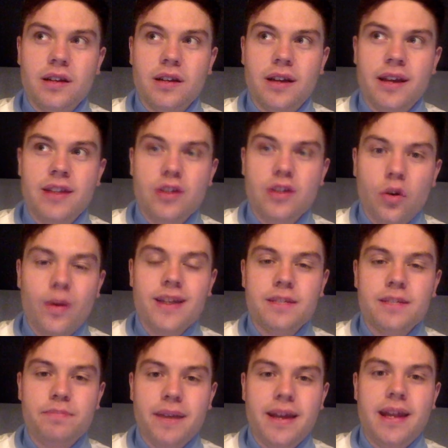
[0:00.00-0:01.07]
he's
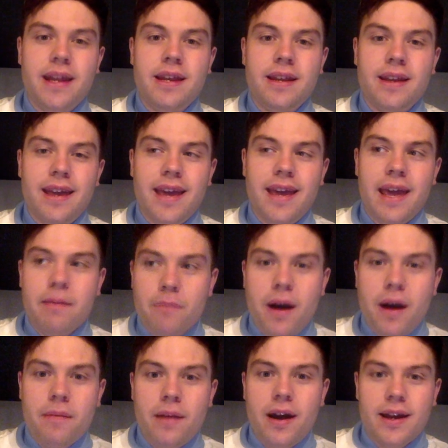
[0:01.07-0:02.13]
always been in
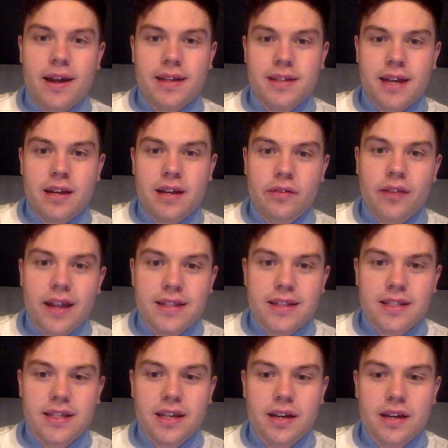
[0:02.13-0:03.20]
my mind, Enner
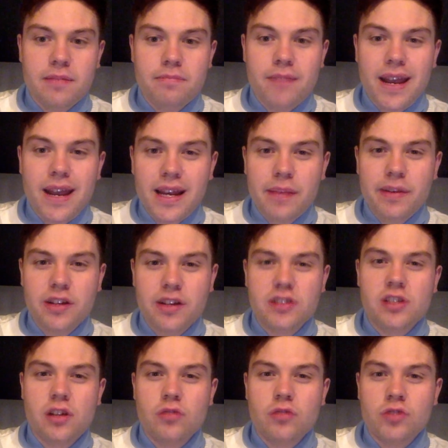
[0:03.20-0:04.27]
Valencia, mainly
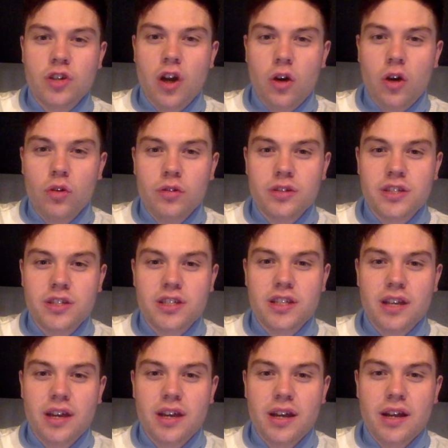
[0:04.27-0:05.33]
because of those
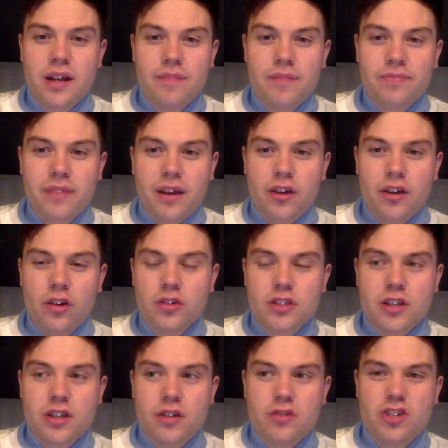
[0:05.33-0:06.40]
goals and
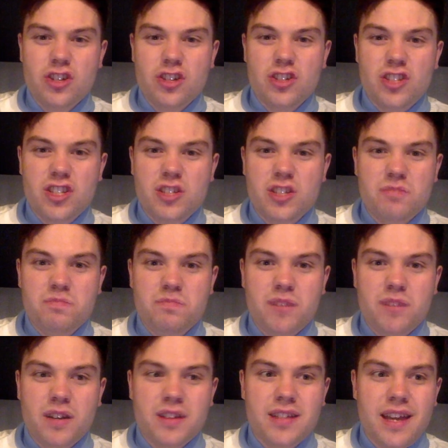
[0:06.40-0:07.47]
also just
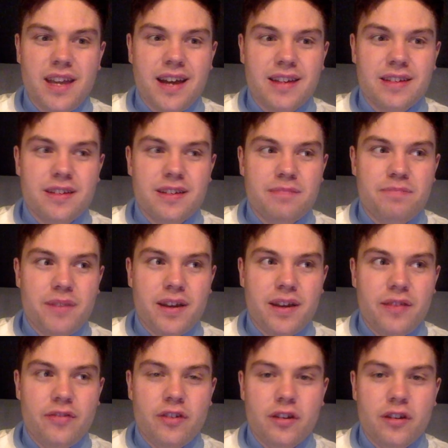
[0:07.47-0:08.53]
because he had a
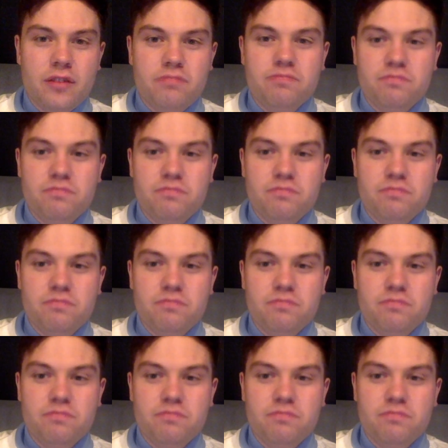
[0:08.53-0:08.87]
bit of a